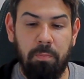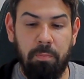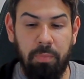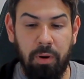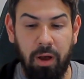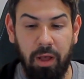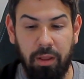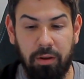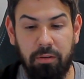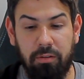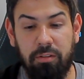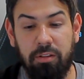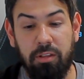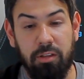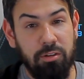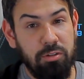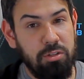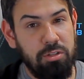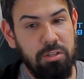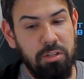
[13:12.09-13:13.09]
But the
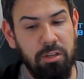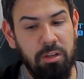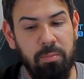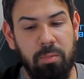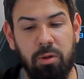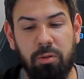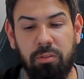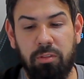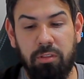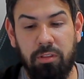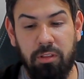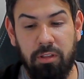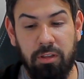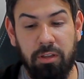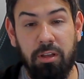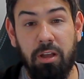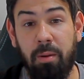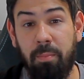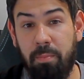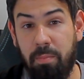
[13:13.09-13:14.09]
interesting
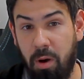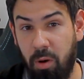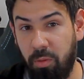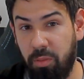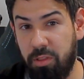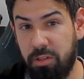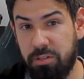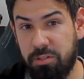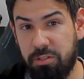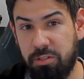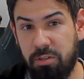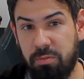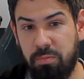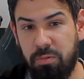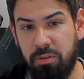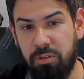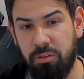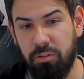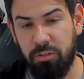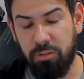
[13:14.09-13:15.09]
thing about this
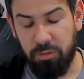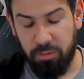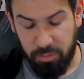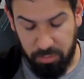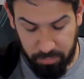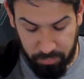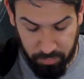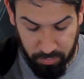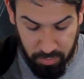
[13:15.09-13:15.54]
CPU